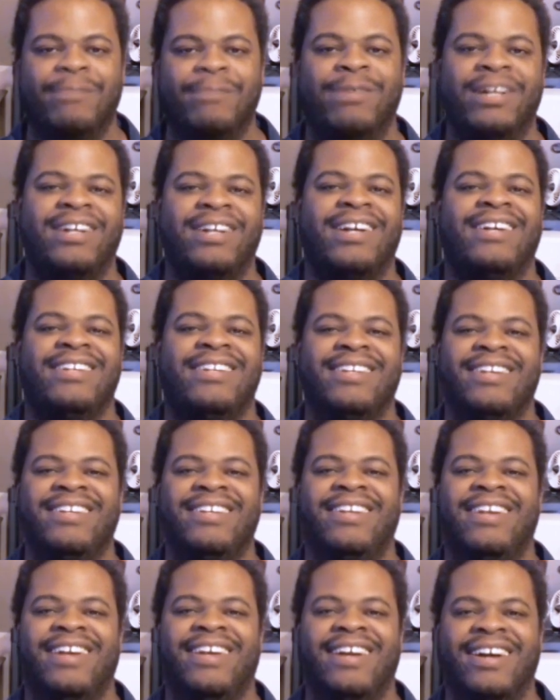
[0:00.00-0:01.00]
But
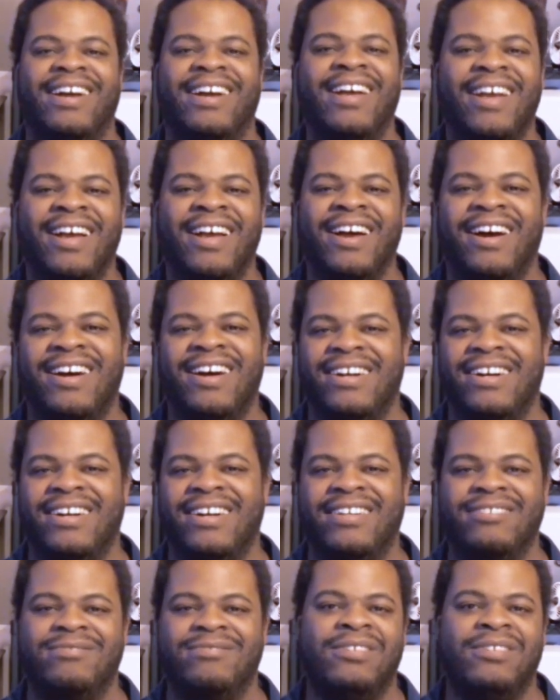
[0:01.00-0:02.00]
yeah,
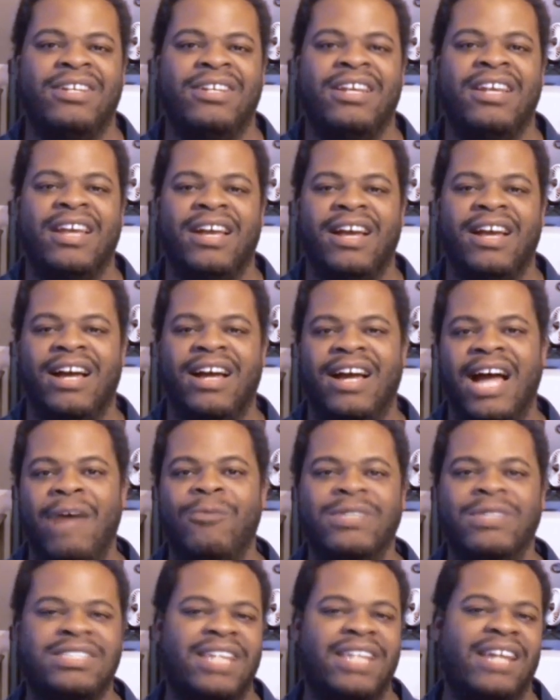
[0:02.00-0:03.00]
I
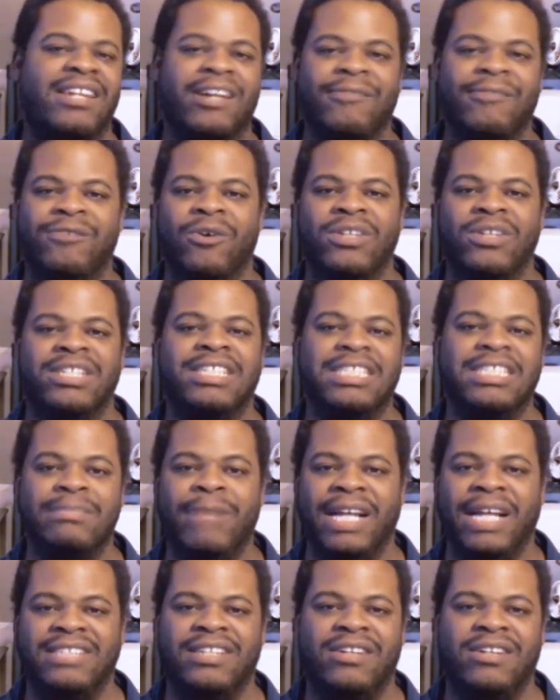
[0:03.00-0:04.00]
was not looking forward to this
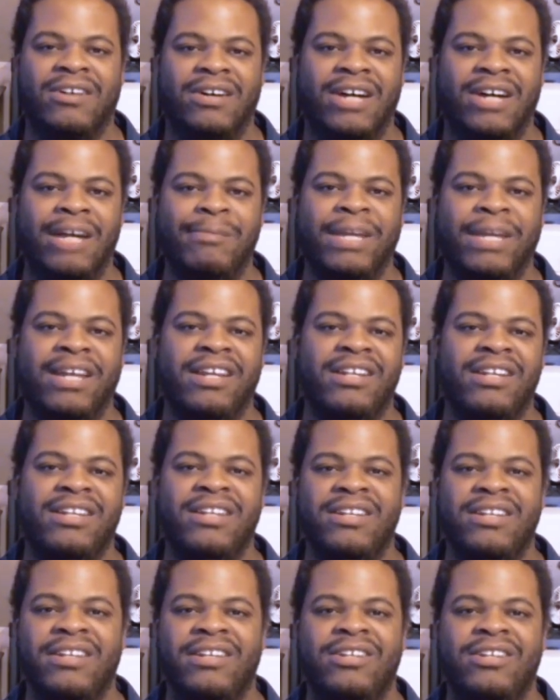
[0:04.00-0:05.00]
match at all. I mean,
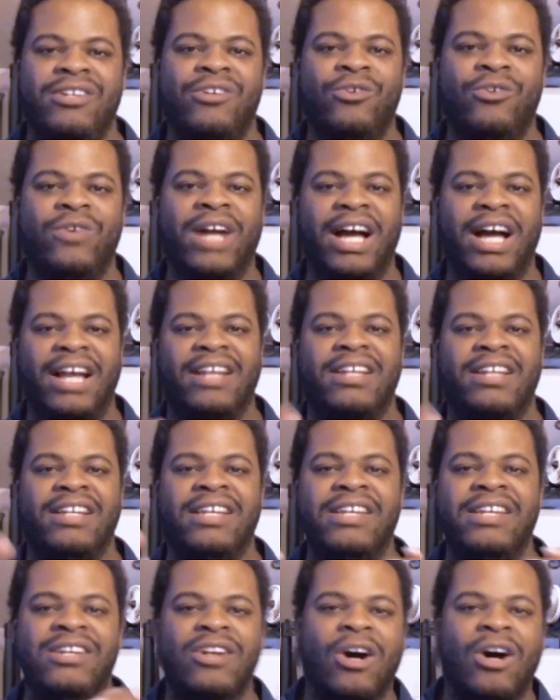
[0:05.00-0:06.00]
you got
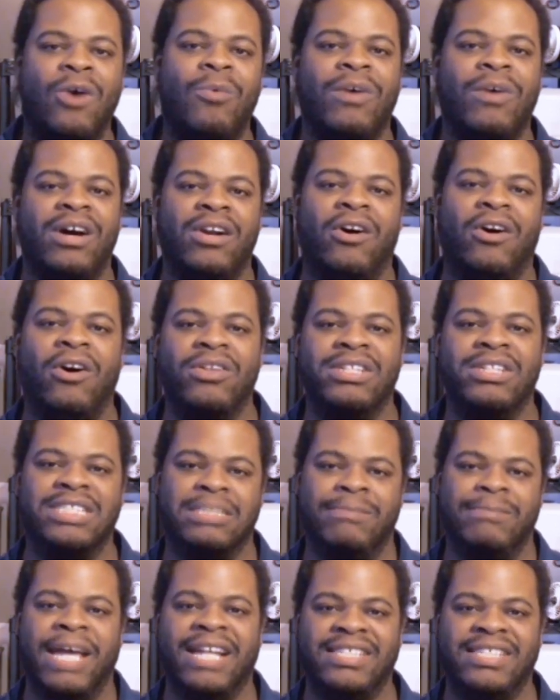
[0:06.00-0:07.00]
no one on the
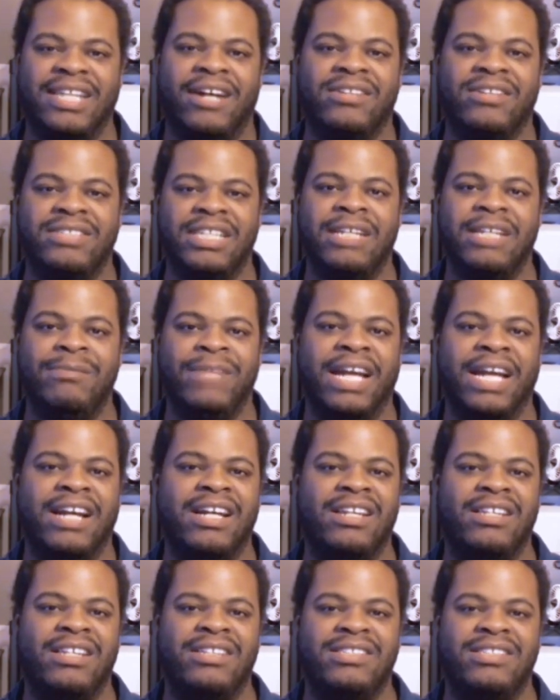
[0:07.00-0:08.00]
SmackDown team that
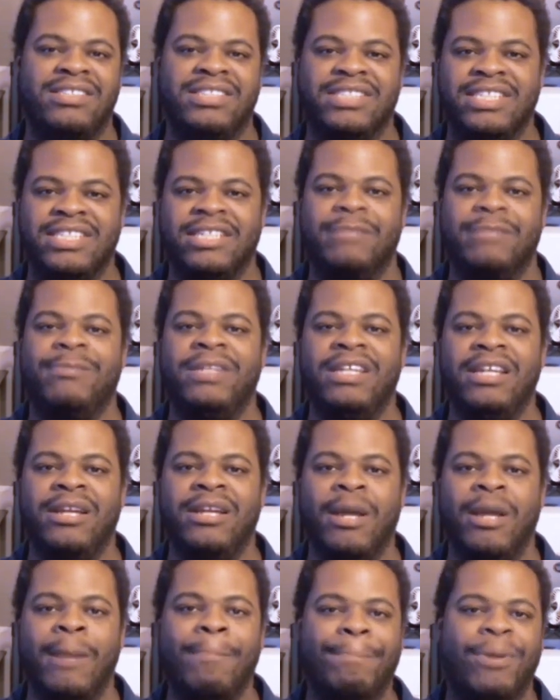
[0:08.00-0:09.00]
could
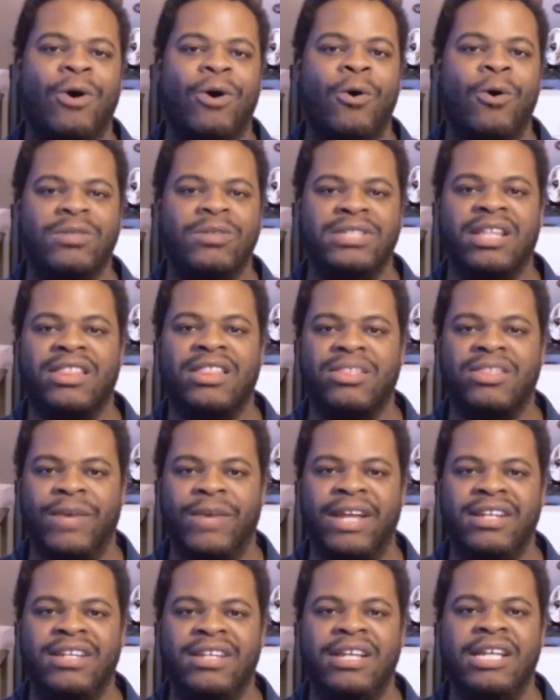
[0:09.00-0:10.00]
legitimately pose a
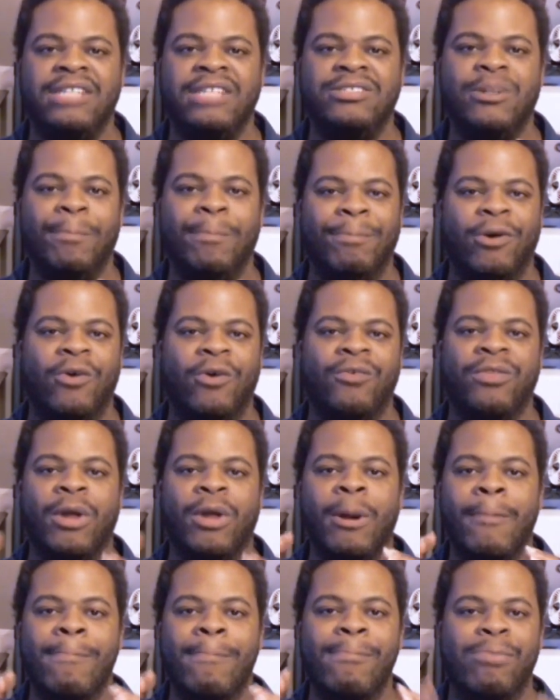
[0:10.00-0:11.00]
threat to both
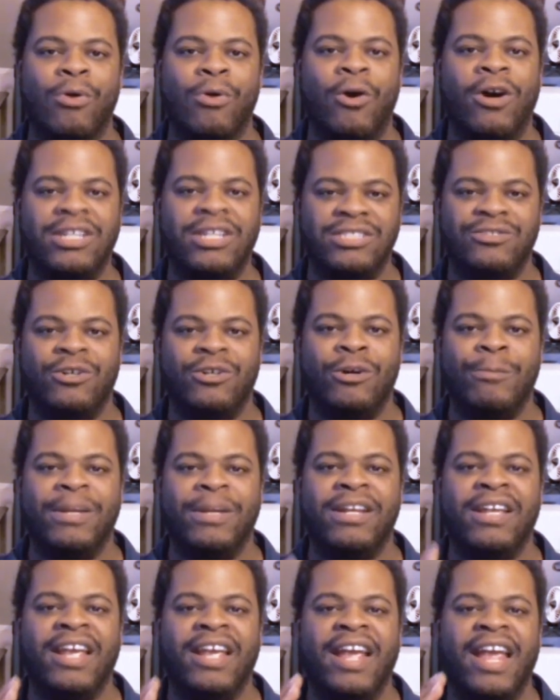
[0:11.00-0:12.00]
Braun
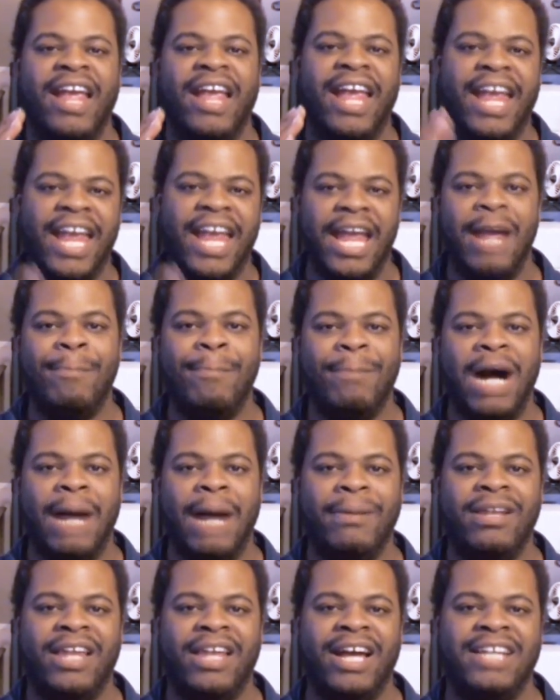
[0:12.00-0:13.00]
Strowman and
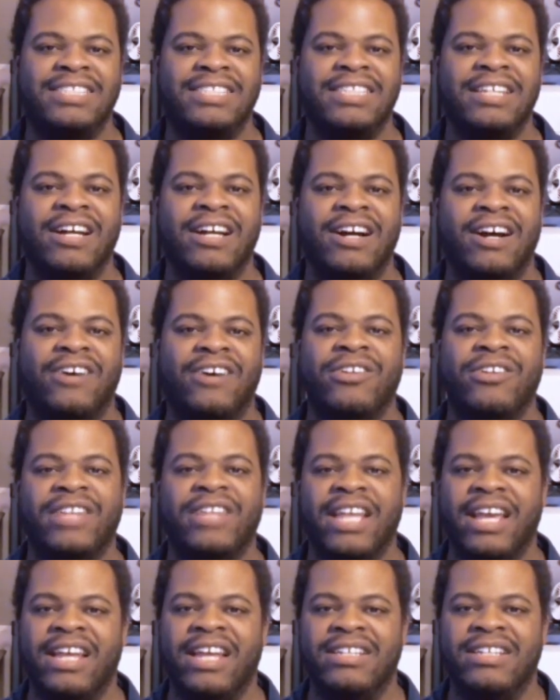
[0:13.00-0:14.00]
Bobby Lashley other
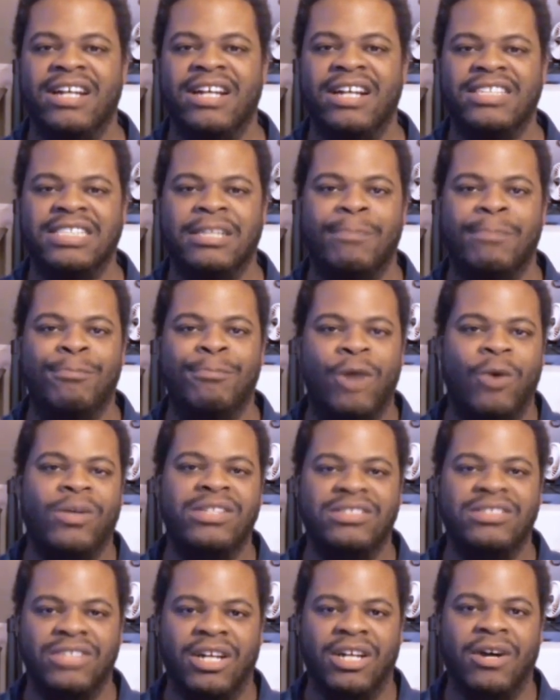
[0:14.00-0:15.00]
than
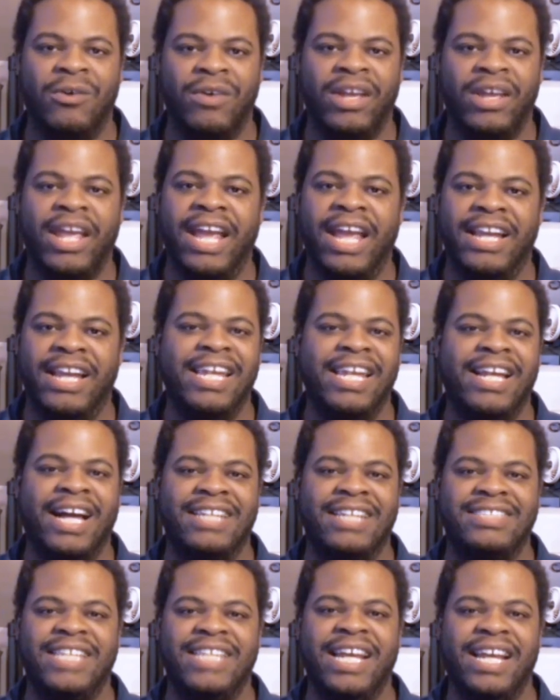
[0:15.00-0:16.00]
Samoa Joe. And he
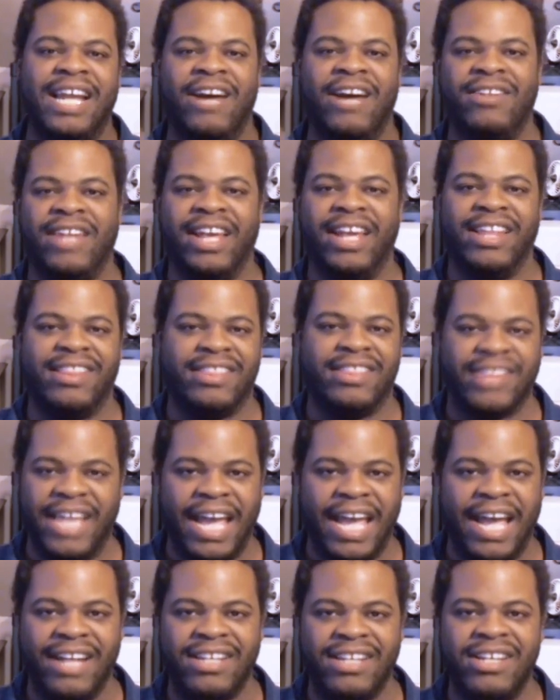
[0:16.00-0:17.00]
got taken out like
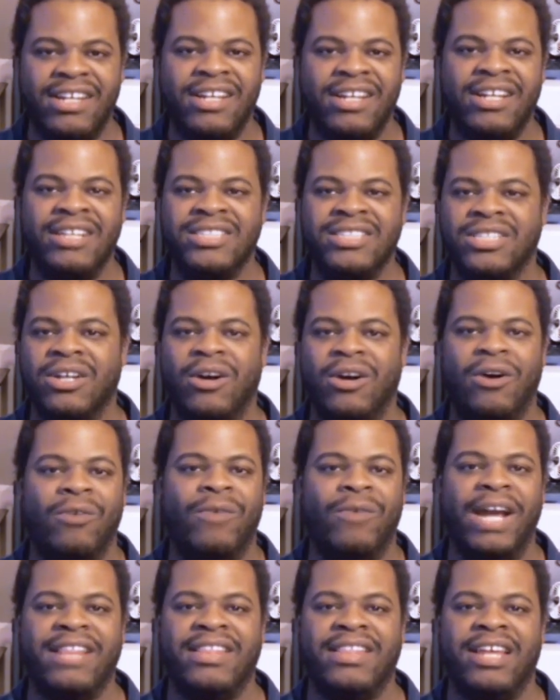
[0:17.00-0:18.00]
that. So
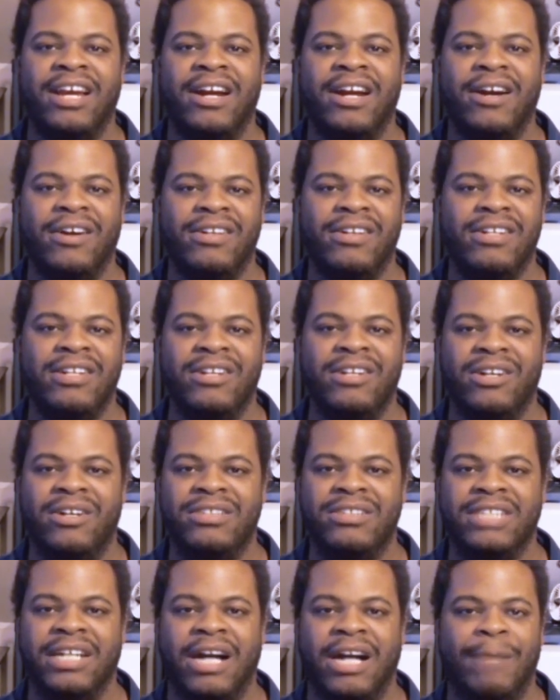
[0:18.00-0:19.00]
right there, you know,
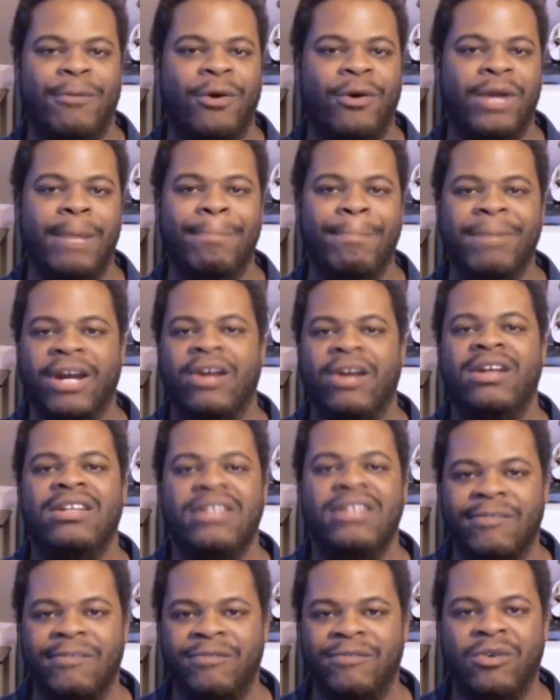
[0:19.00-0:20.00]
like, I'm already barely
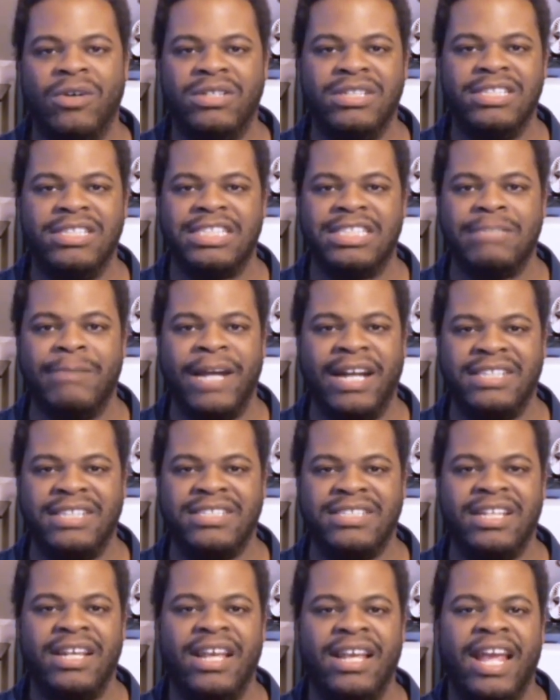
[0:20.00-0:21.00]
looking forward to this
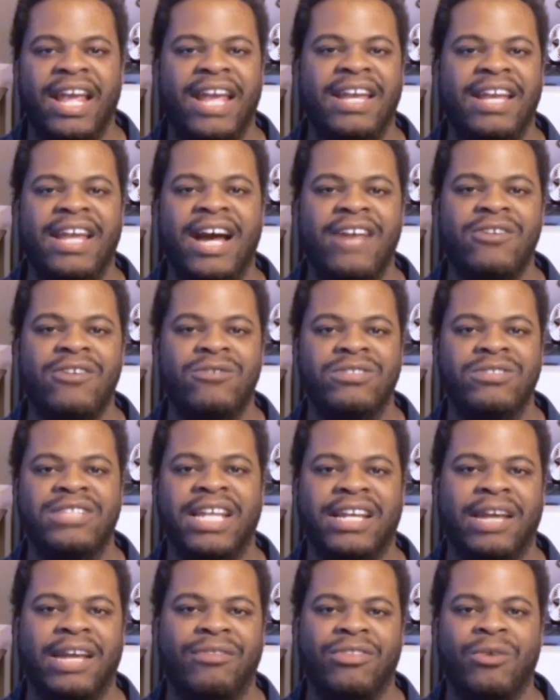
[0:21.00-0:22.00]
match. And now you
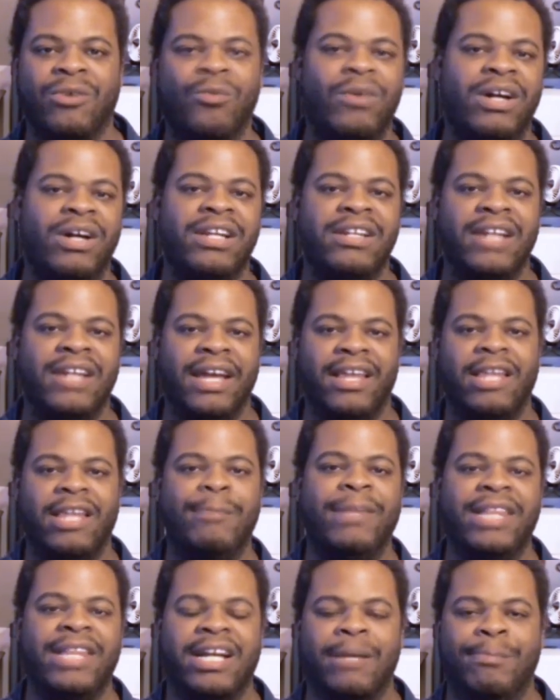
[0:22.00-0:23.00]
take out the one
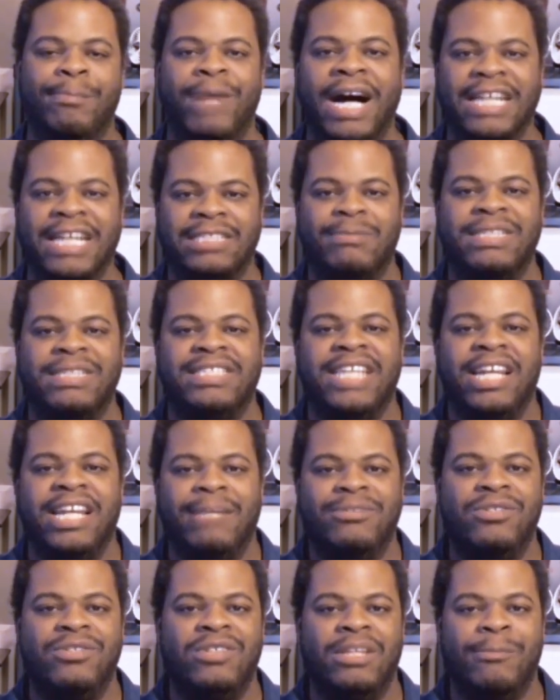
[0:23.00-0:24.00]
element that could possibly stand
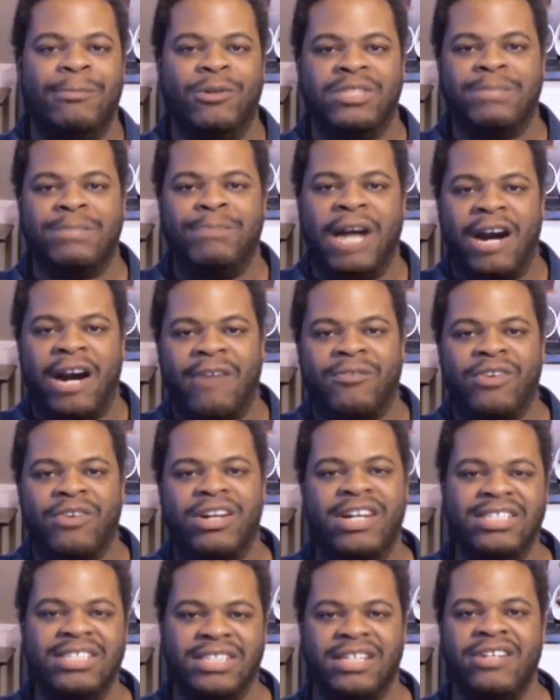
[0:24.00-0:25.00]
up to the most powerful
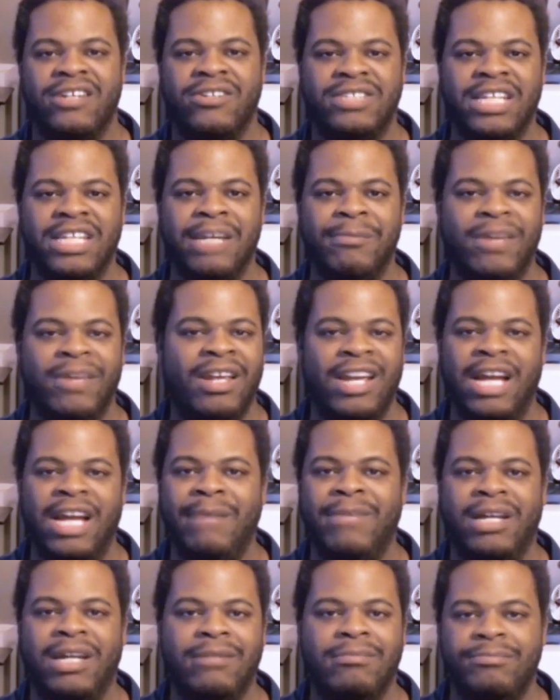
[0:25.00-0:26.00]
guns of the other team.
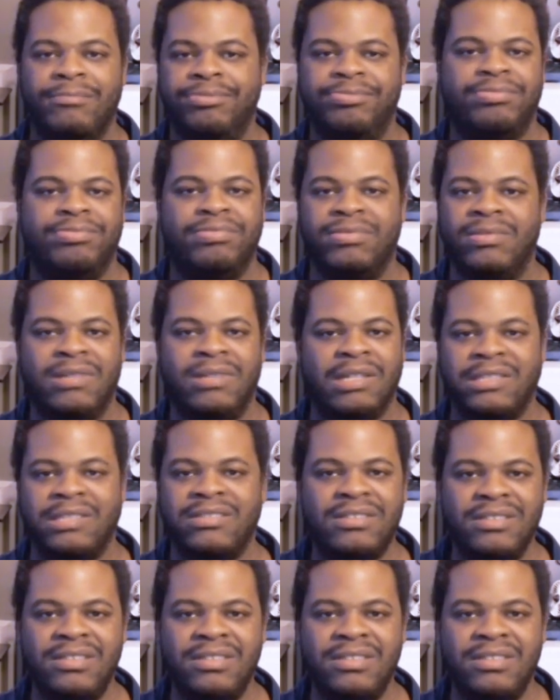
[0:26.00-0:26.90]
I'm like, pfft.